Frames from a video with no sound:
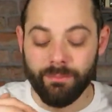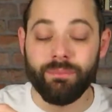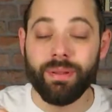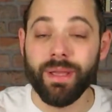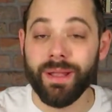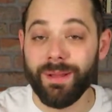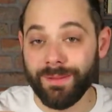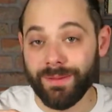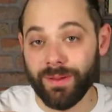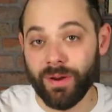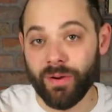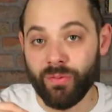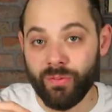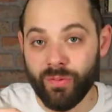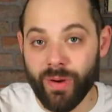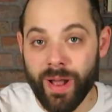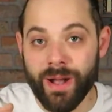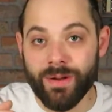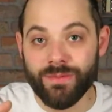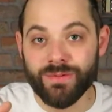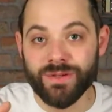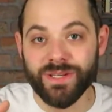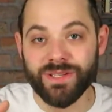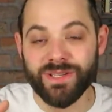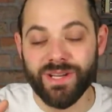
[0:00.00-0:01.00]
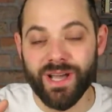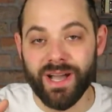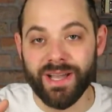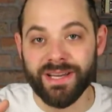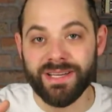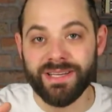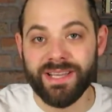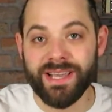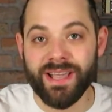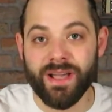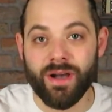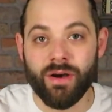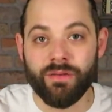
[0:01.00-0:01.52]
built around the
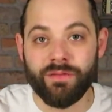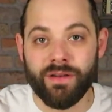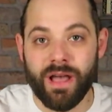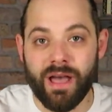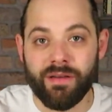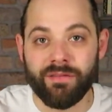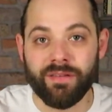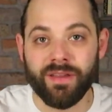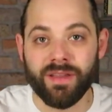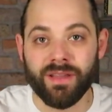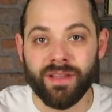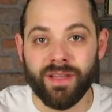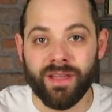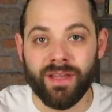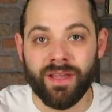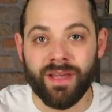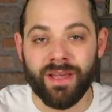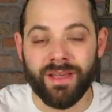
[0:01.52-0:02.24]
idea of having